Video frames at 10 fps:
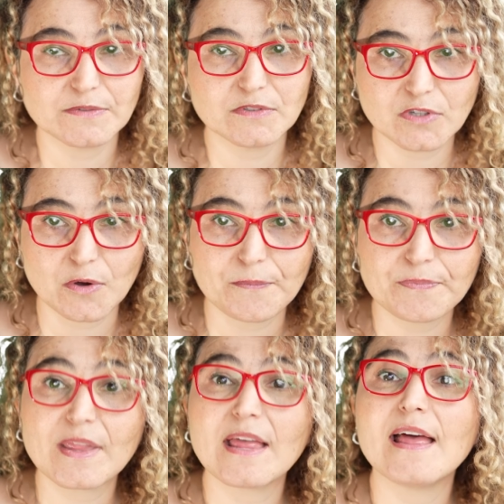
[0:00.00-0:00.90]
So
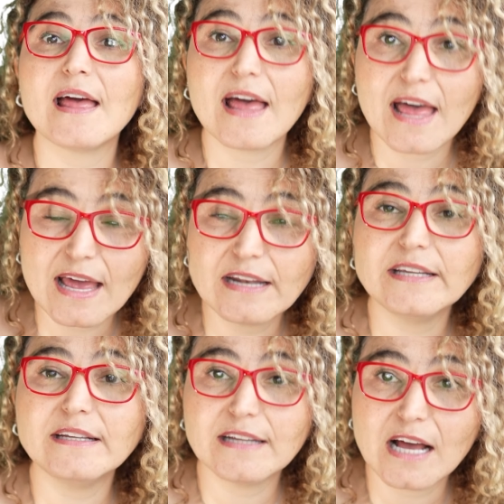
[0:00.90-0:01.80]

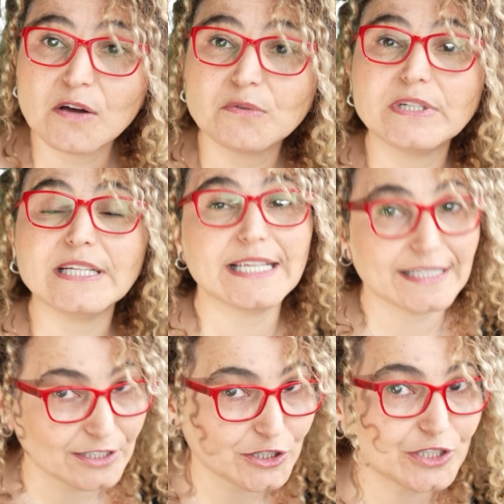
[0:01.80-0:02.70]
any noun in
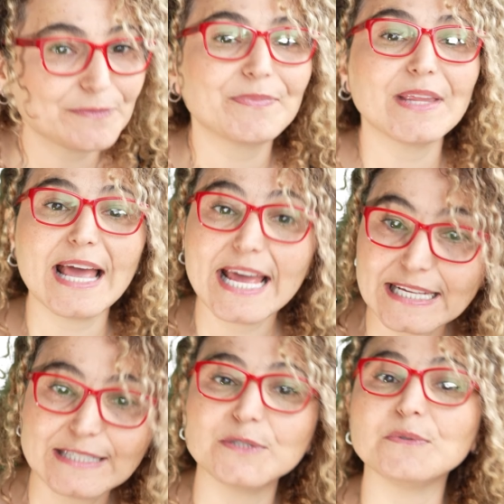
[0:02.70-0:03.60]
English that
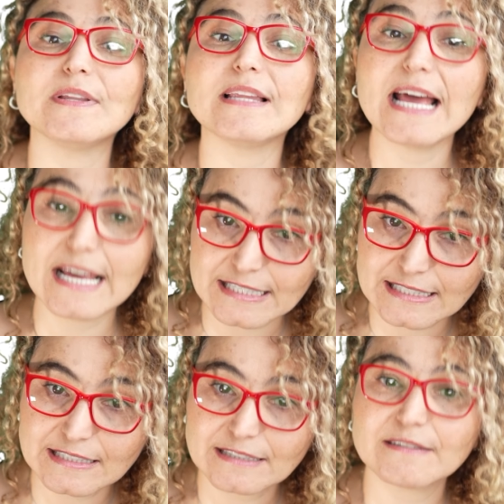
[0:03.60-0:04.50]
ends with
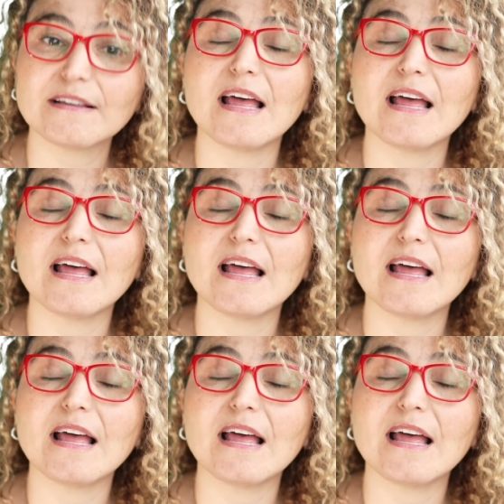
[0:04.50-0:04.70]
S,